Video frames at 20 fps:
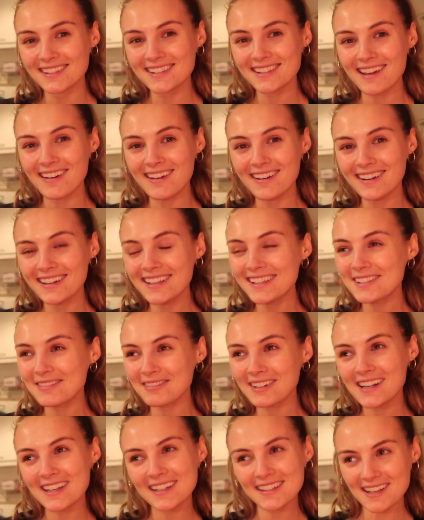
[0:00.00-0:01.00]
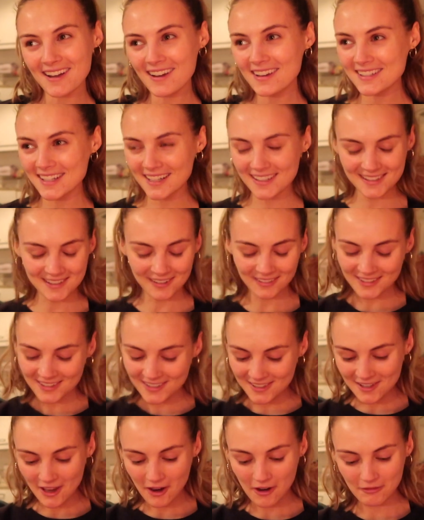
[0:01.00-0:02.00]
So it's really exciting. It's gone
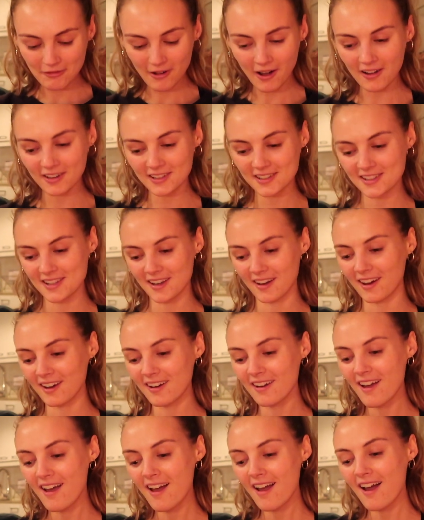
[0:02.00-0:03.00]
so fast though.